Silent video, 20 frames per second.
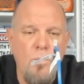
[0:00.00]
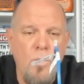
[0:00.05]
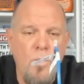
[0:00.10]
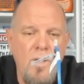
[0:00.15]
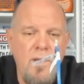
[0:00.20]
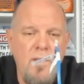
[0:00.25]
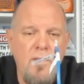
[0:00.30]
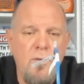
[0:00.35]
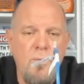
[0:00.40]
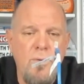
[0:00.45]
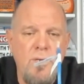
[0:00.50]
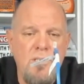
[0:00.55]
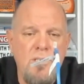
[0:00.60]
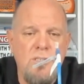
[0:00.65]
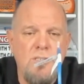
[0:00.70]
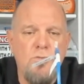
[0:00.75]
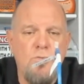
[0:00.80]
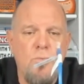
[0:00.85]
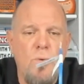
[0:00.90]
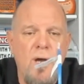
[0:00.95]
one of the
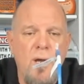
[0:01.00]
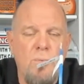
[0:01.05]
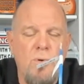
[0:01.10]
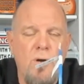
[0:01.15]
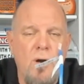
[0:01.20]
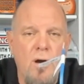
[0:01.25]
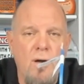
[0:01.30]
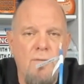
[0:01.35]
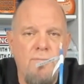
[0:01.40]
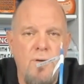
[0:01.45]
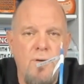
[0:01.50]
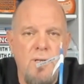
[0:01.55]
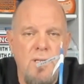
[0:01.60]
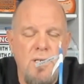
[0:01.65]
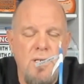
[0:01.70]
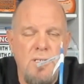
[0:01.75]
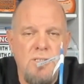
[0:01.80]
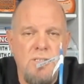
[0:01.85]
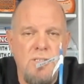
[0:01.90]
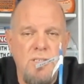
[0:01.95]
reasons why we're offering
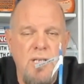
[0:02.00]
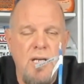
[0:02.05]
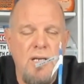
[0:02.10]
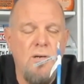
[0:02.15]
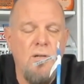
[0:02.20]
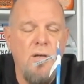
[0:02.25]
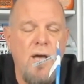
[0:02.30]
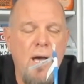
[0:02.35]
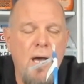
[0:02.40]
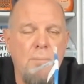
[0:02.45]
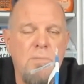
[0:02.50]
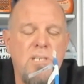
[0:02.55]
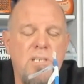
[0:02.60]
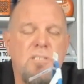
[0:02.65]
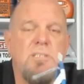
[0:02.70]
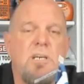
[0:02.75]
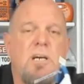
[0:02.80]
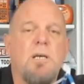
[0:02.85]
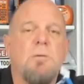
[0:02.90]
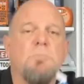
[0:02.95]
this is I don't know how many
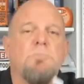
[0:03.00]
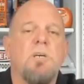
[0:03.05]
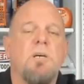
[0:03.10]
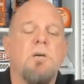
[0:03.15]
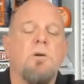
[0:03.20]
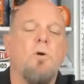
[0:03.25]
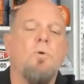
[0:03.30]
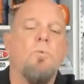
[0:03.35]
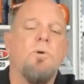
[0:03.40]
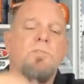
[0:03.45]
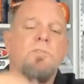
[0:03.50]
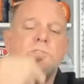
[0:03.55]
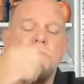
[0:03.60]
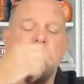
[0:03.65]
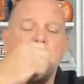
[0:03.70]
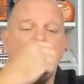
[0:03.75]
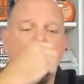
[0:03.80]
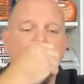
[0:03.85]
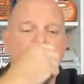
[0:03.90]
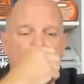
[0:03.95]
times I go
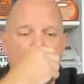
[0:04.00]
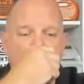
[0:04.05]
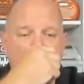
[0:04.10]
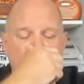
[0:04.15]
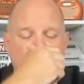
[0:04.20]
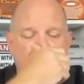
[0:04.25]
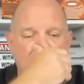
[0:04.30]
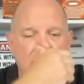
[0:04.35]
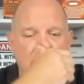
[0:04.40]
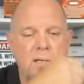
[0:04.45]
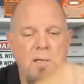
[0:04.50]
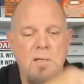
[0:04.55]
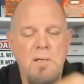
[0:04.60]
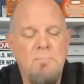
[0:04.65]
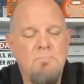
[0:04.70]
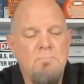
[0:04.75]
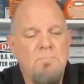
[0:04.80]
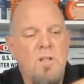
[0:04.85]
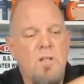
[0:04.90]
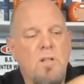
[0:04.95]
into an environment,
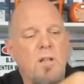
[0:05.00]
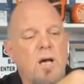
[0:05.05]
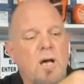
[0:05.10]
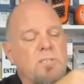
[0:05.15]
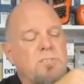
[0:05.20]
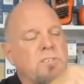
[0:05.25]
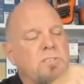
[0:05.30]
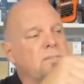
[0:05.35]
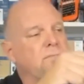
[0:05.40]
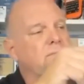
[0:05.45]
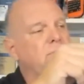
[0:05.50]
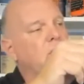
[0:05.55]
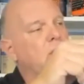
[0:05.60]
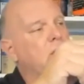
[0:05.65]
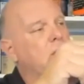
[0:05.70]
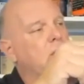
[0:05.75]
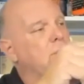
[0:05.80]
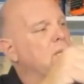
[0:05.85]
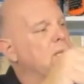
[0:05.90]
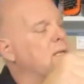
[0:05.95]
closet
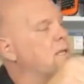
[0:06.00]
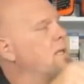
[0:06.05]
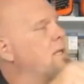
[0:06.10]
environment,